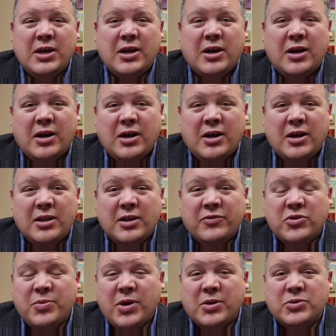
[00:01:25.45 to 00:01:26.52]
I love
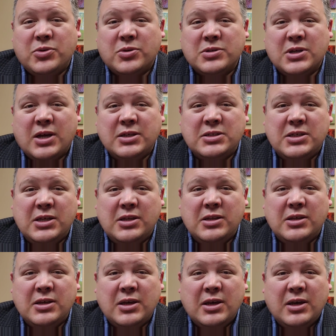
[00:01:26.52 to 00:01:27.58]
to be outdoors hunting.